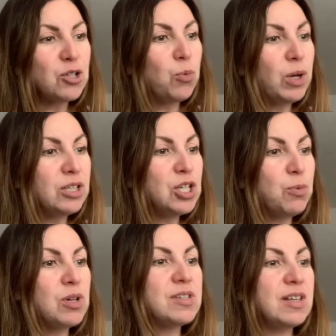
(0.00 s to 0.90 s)
to what she
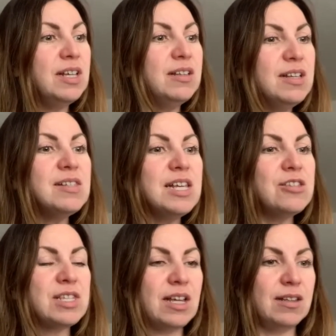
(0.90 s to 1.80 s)
was this
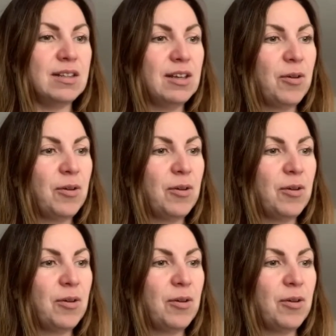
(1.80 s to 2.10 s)
instant.